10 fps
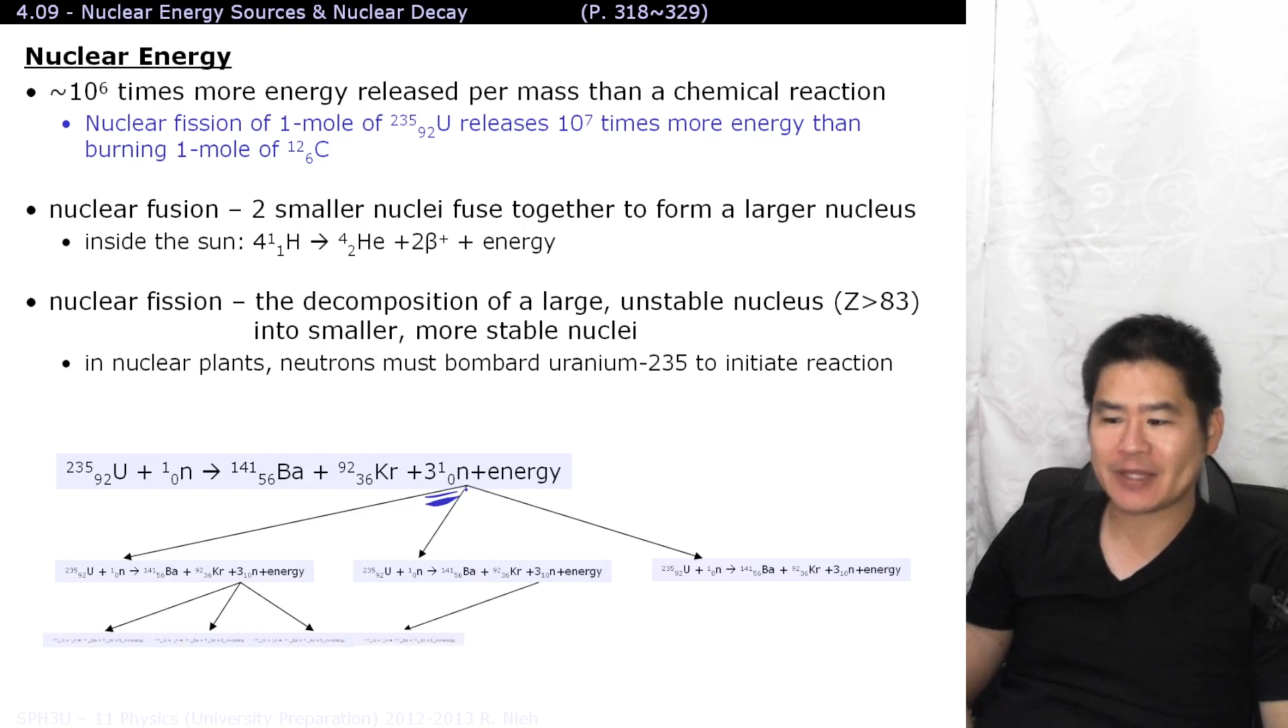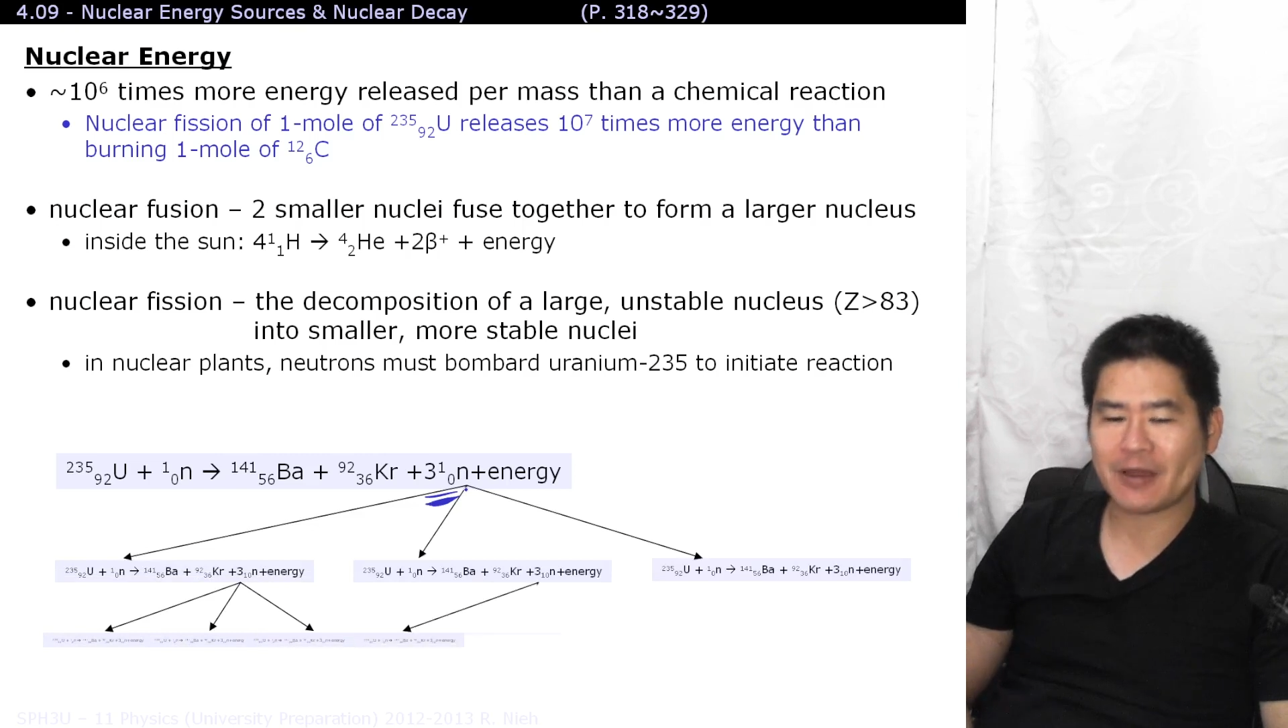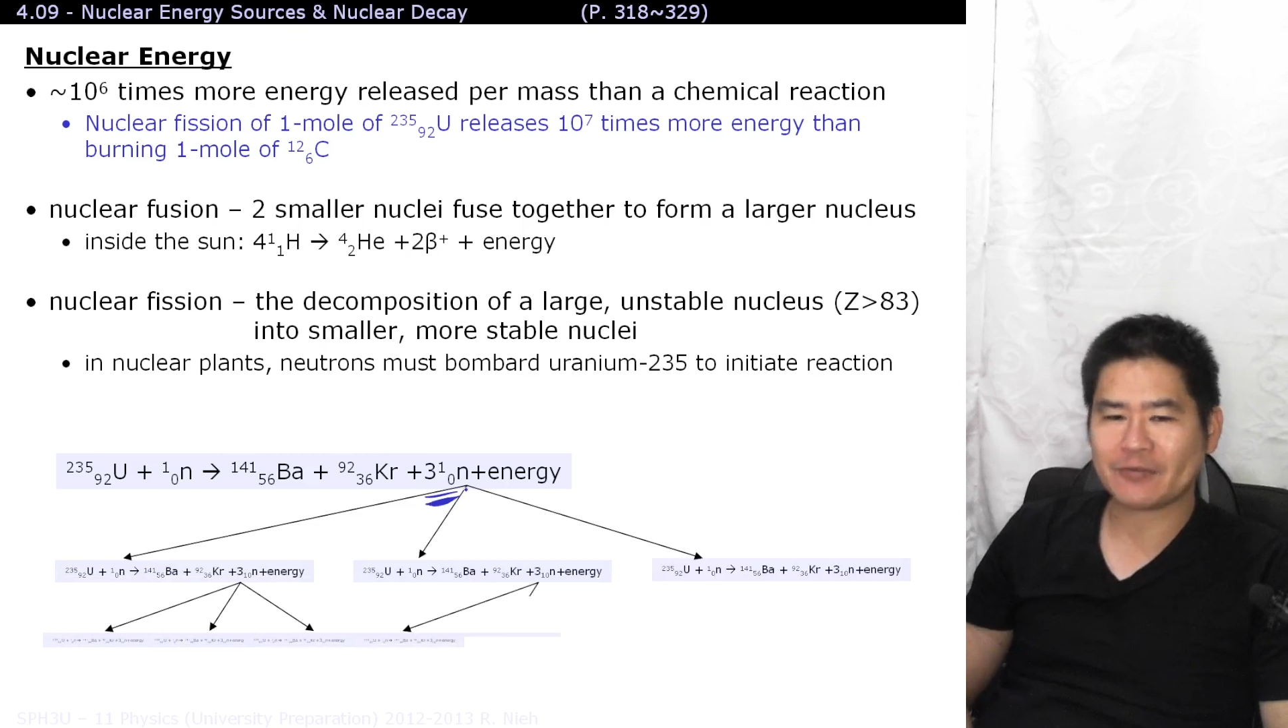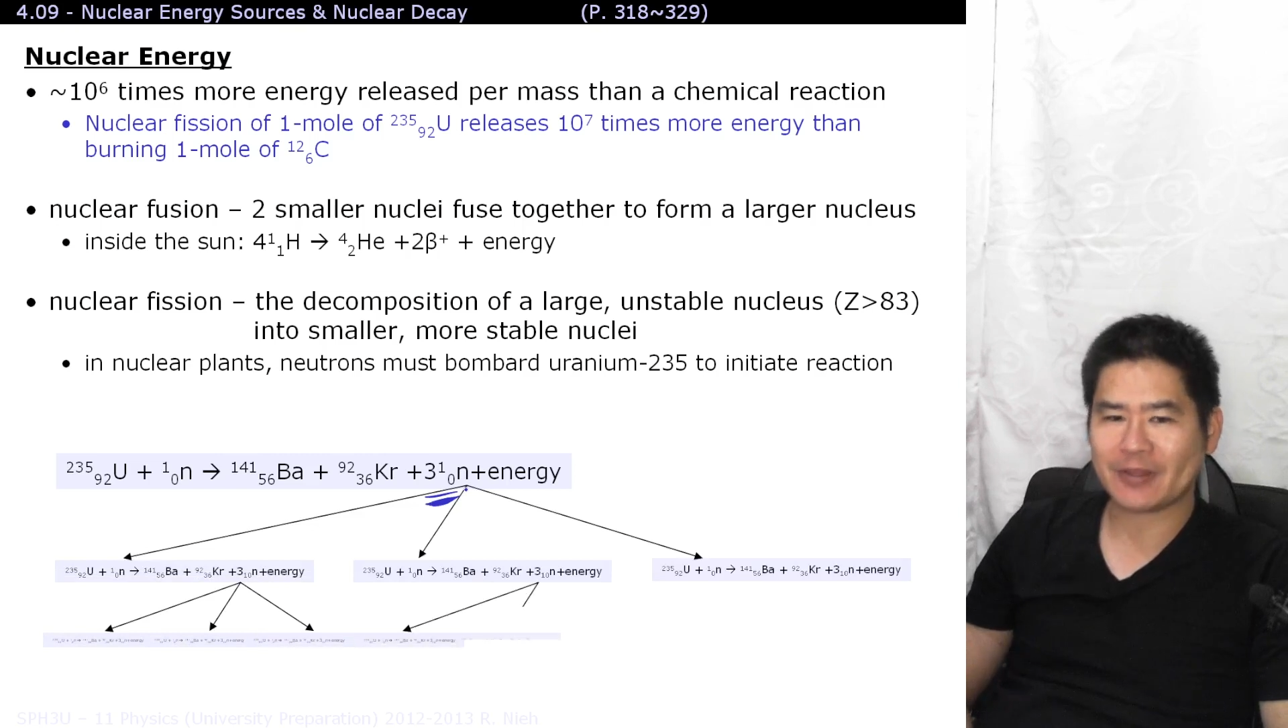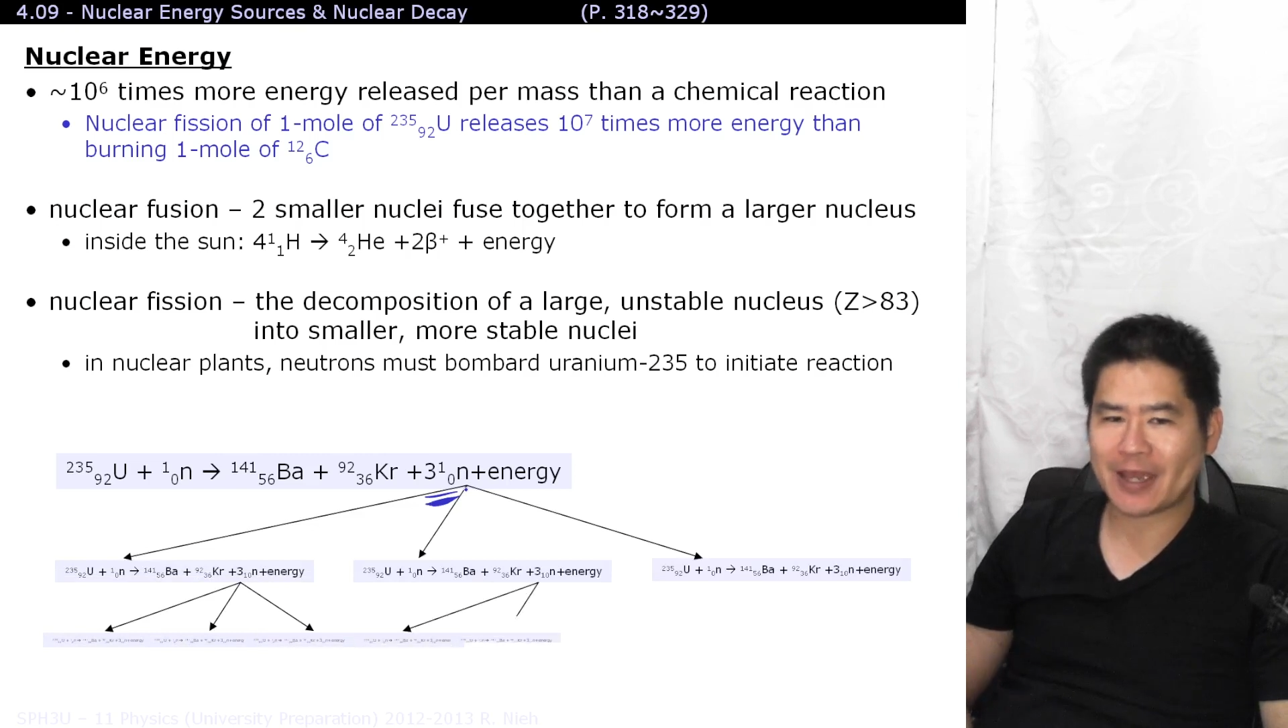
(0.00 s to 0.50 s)

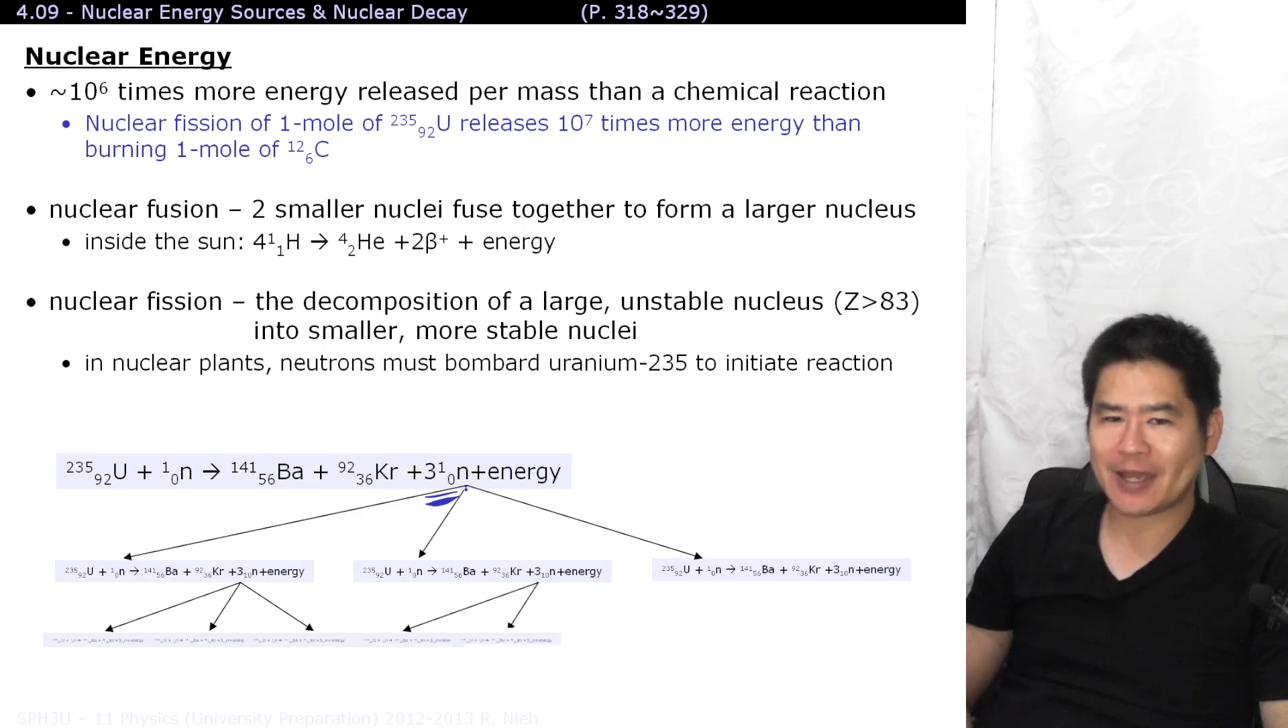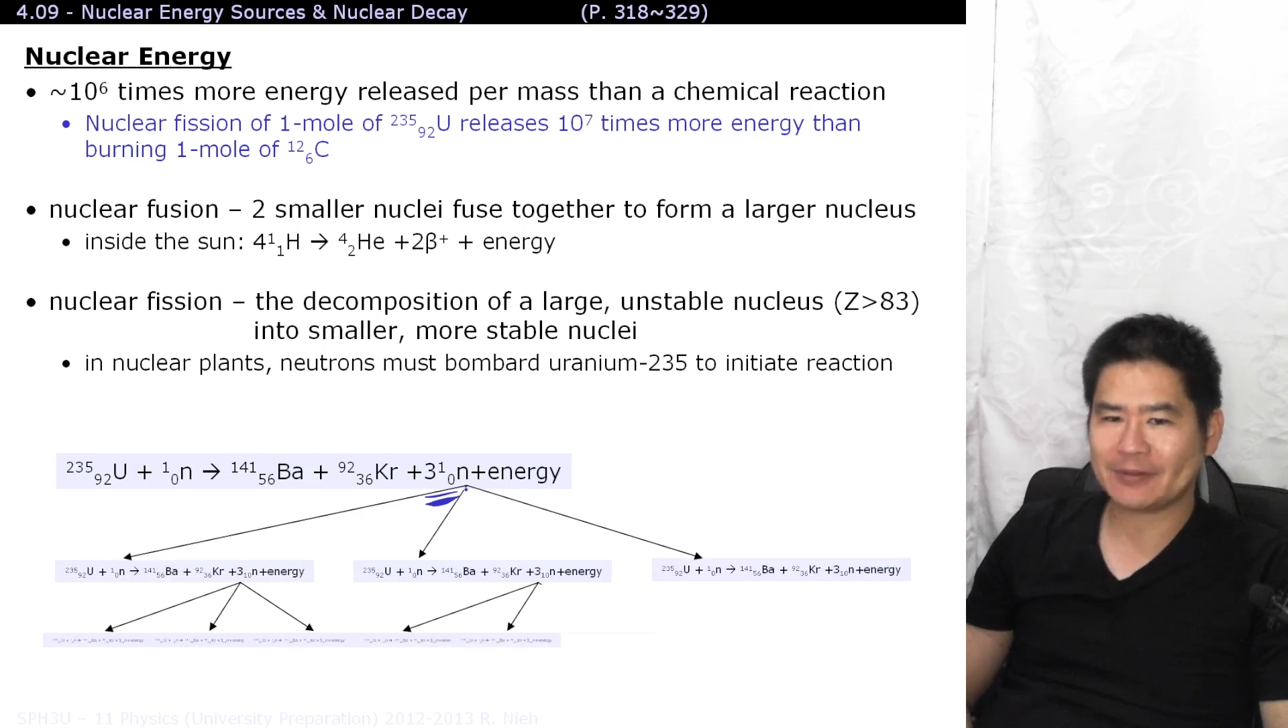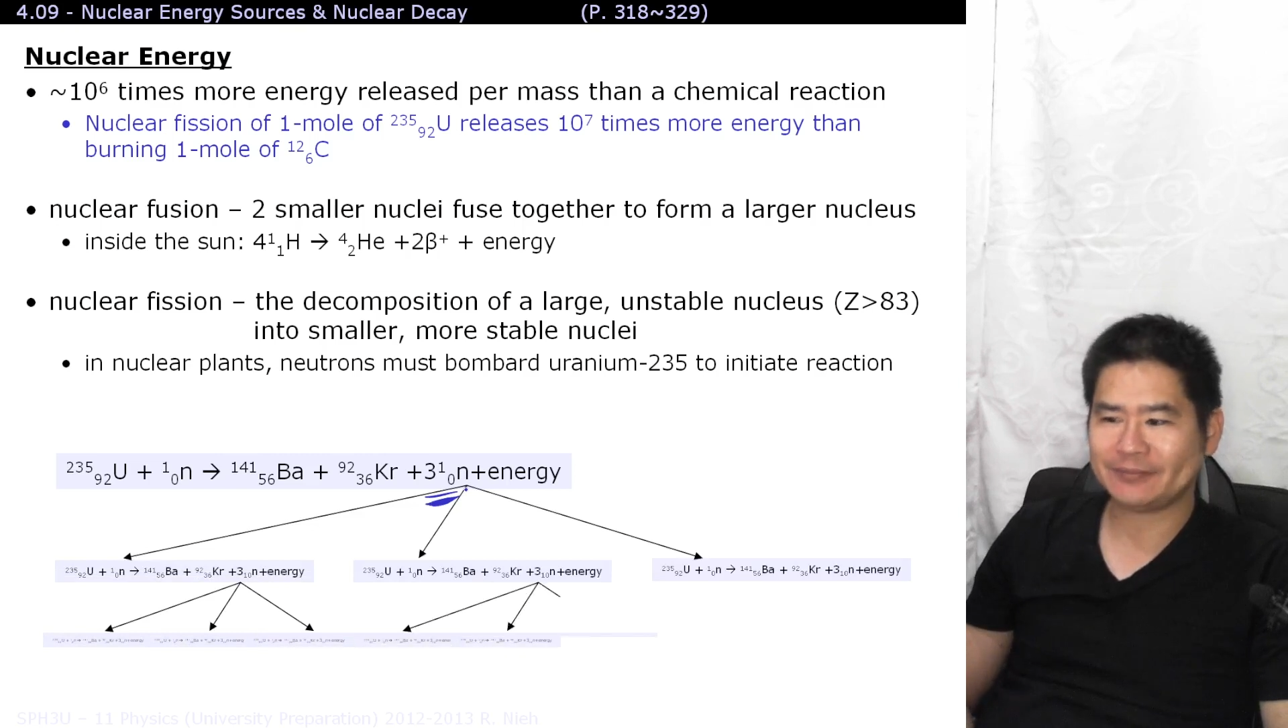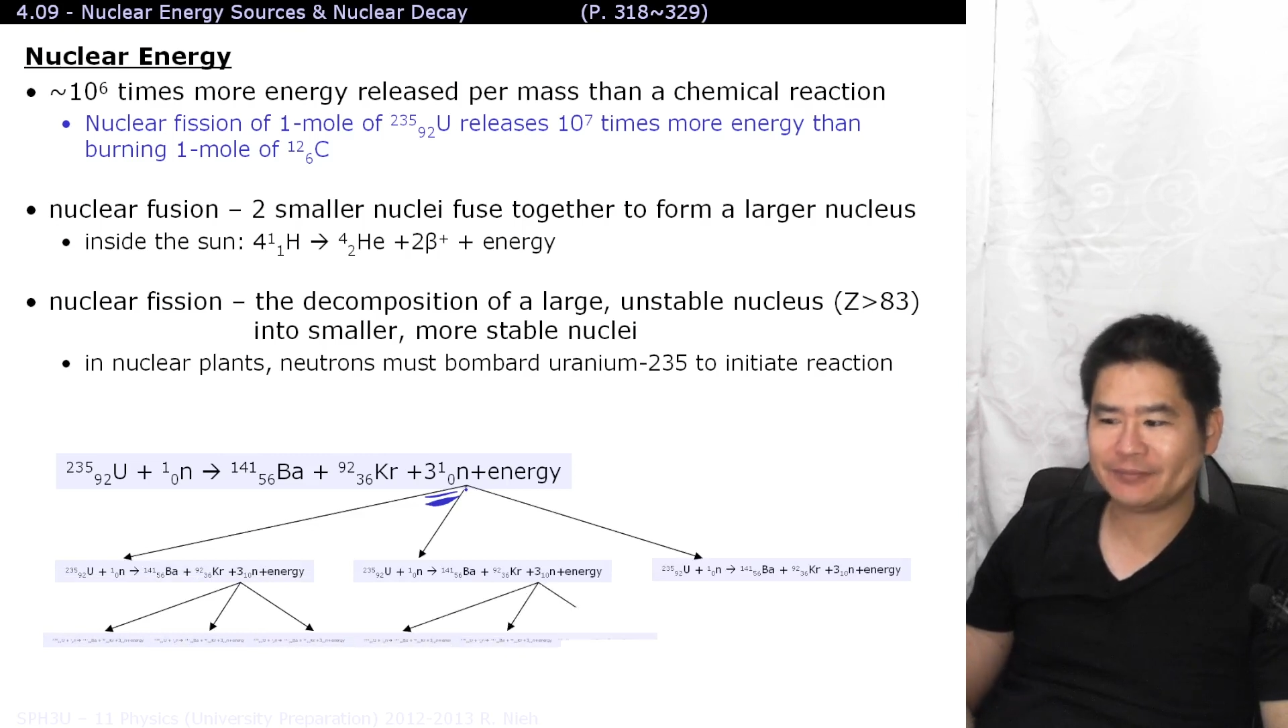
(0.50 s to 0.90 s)
after that.